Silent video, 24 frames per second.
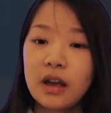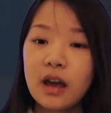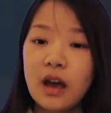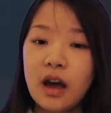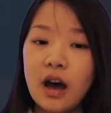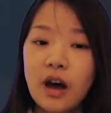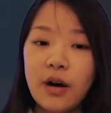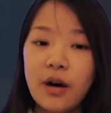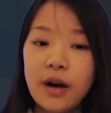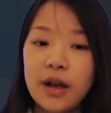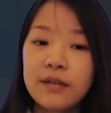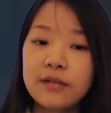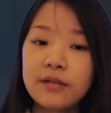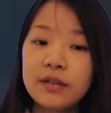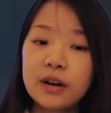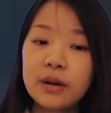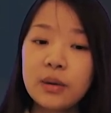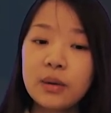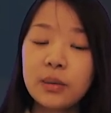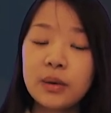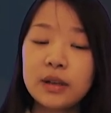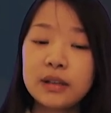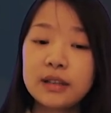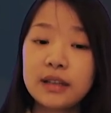
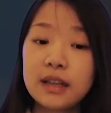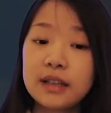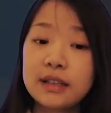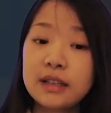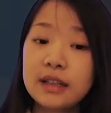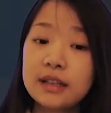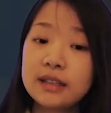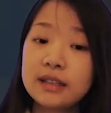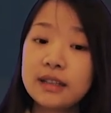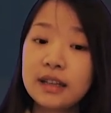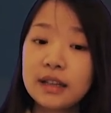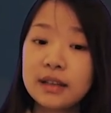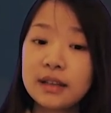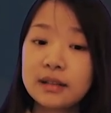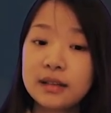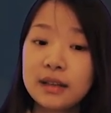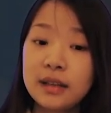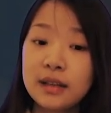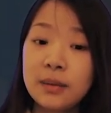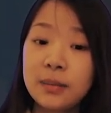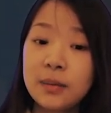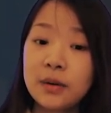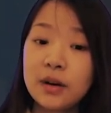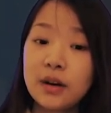However, we didn't dig
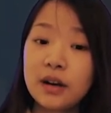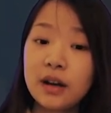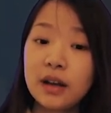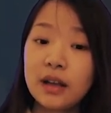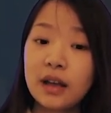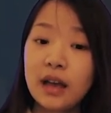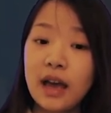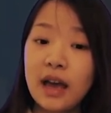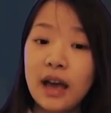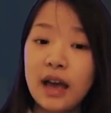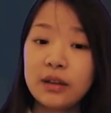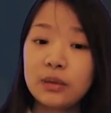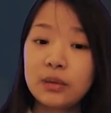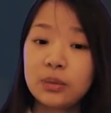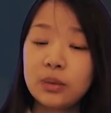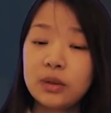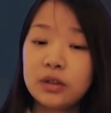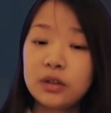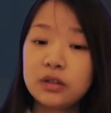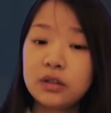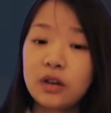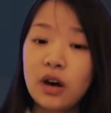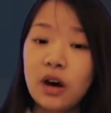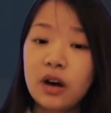deeper as
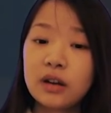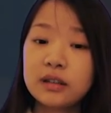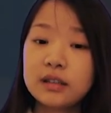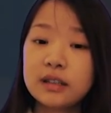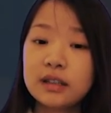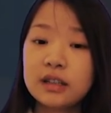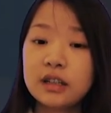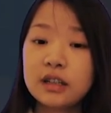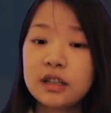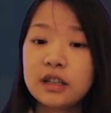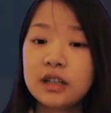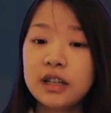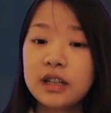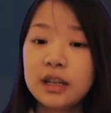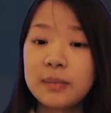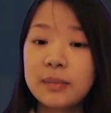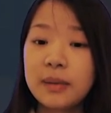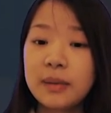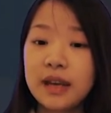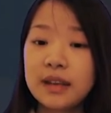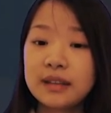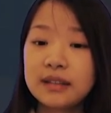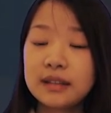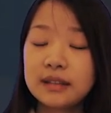we thought
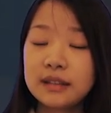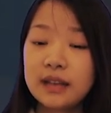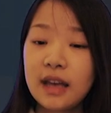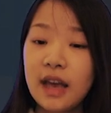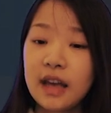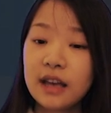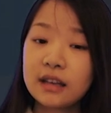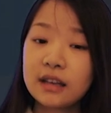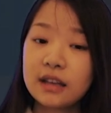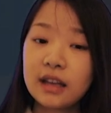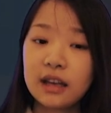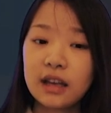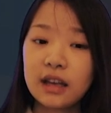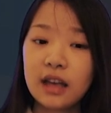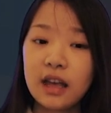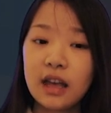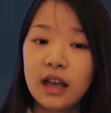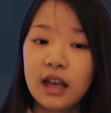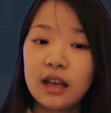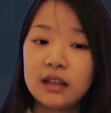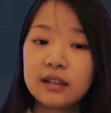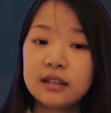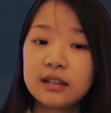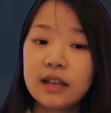learning-based technique
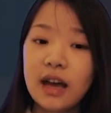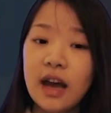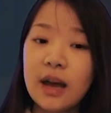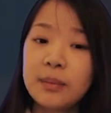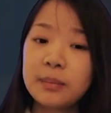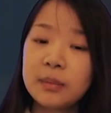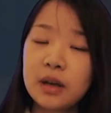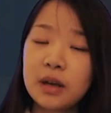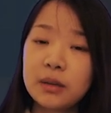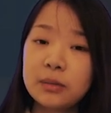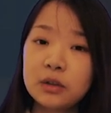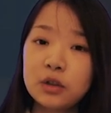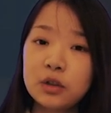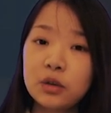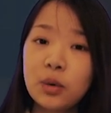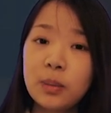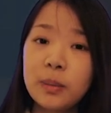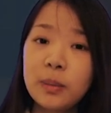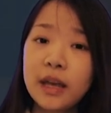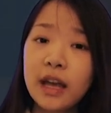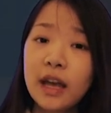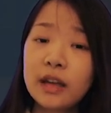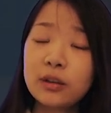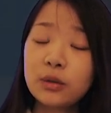is
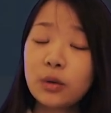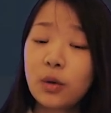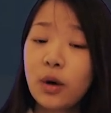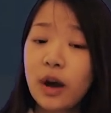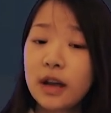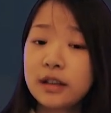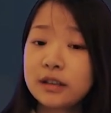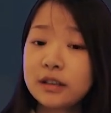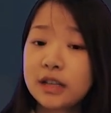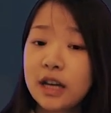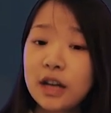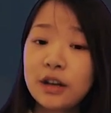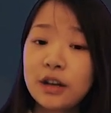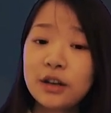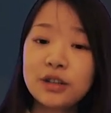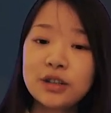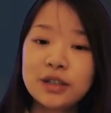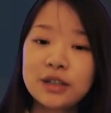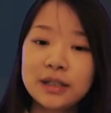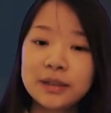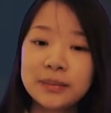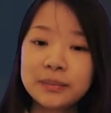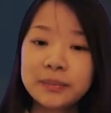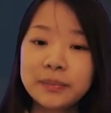time-consuming and quite
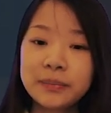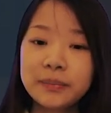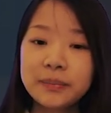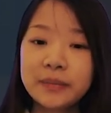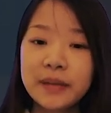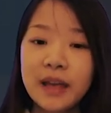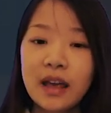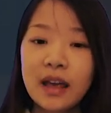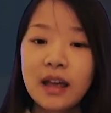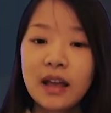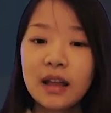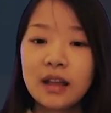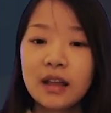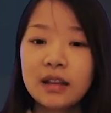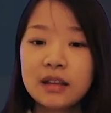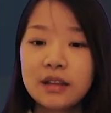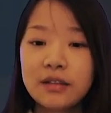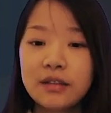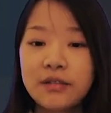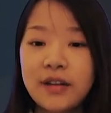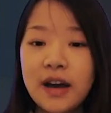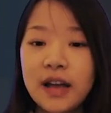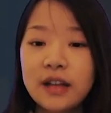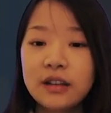challenging.
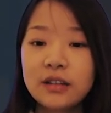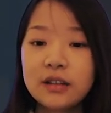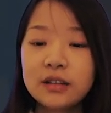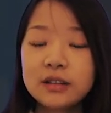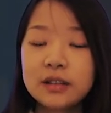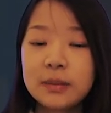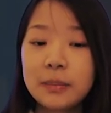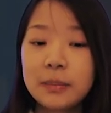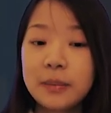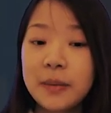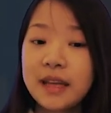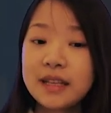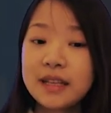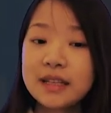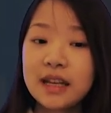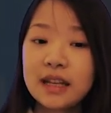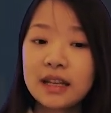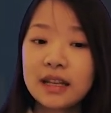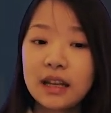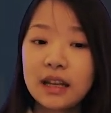The final submitted